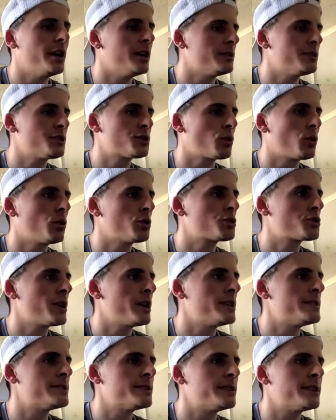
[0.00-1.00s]
short
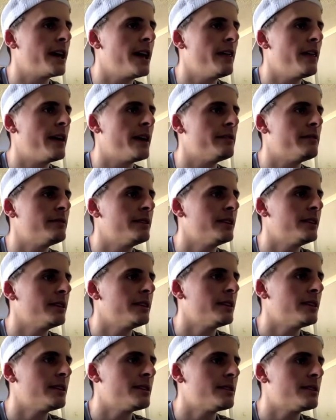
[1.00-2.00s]
trades today, then
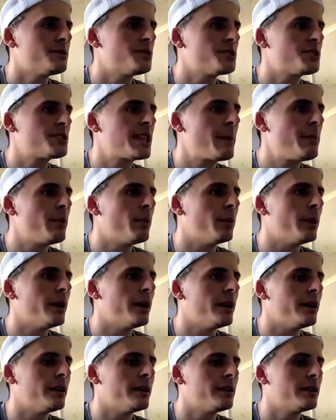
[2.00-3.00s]
just step away.